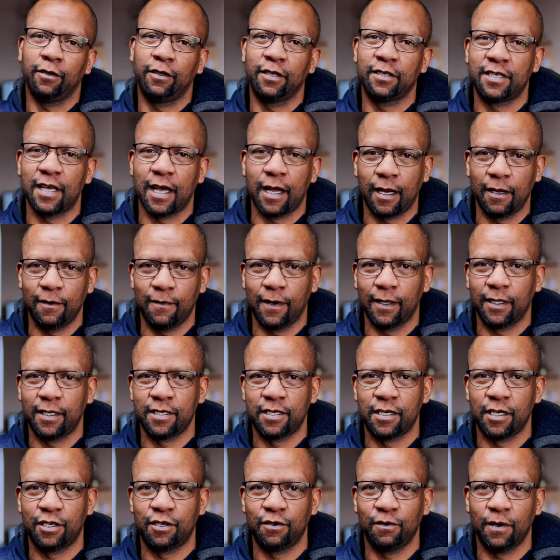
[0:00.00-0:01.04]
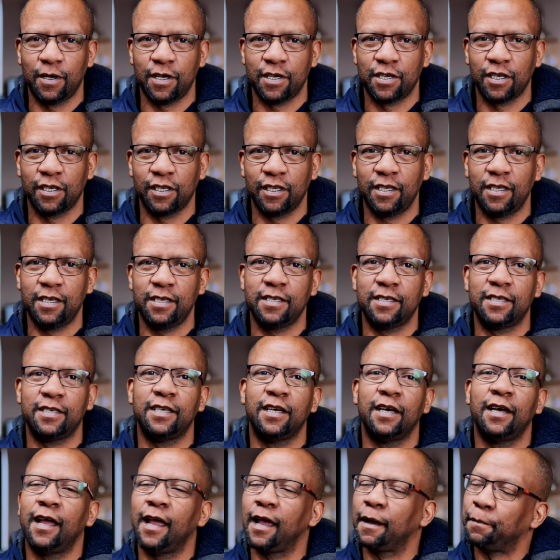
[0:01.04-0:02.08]
out exactly what the situation is
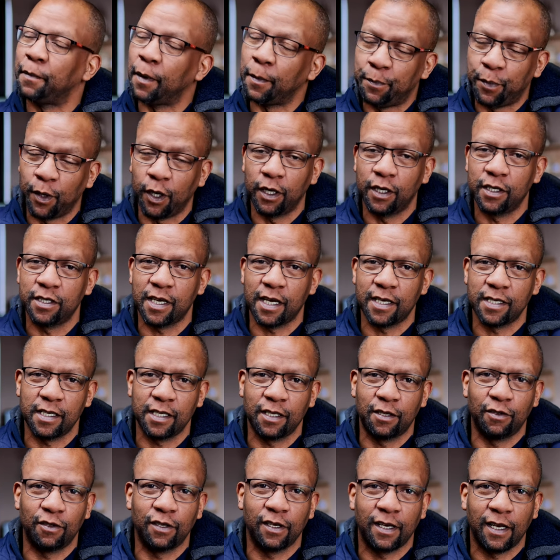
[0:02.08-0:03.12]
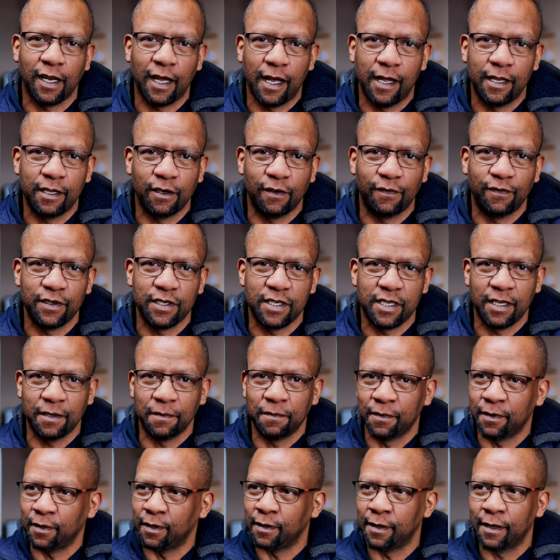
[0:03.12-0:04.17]
here, eh? apologizing to the client,
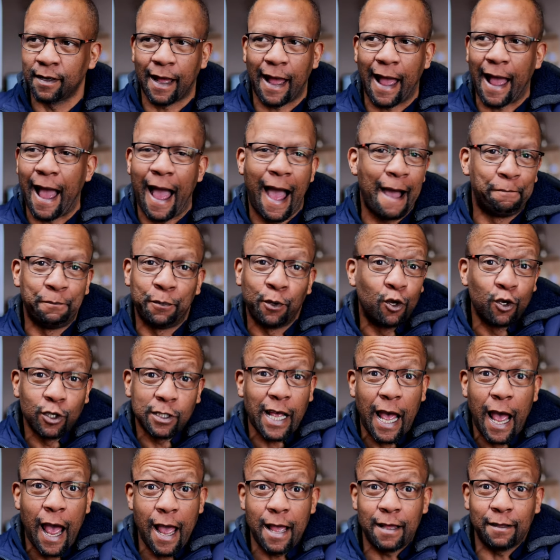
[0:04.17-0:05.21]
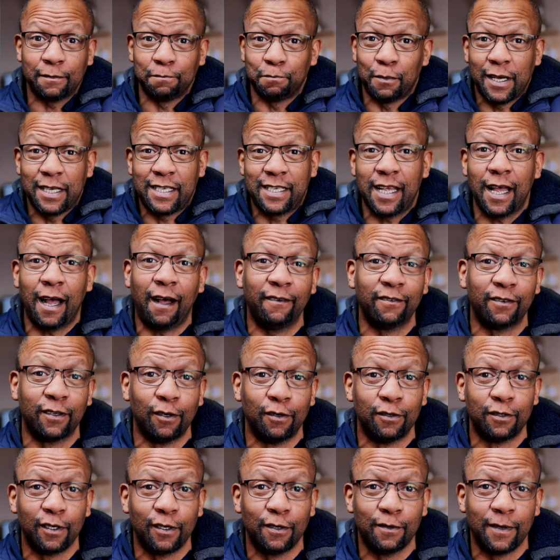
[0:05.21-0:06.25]
obviously. Because I myself
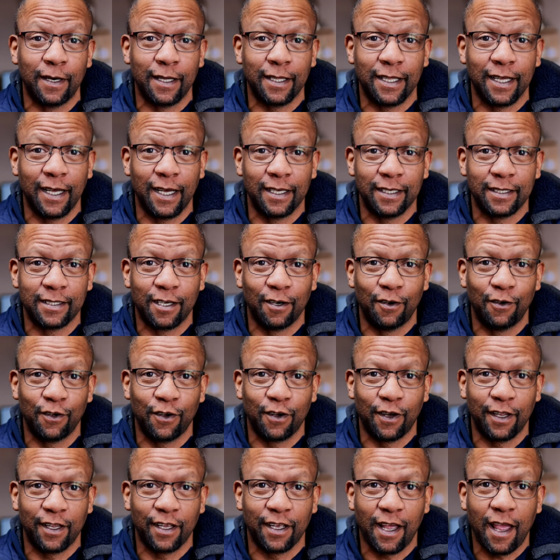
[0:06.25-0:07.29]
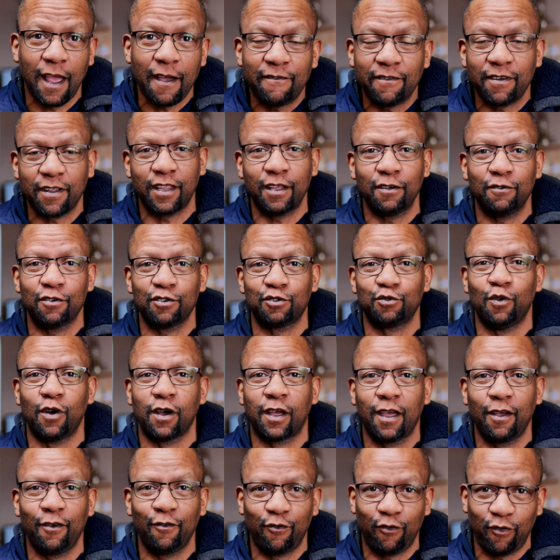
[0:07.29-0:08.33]
don't know what the hell is going on here. Everything was
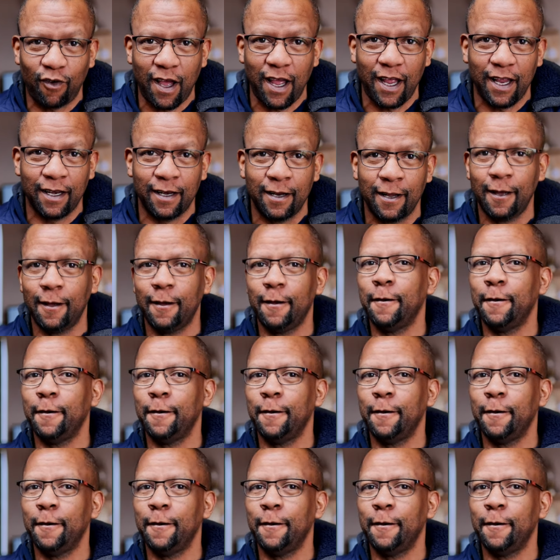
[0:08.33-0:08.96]
working fine.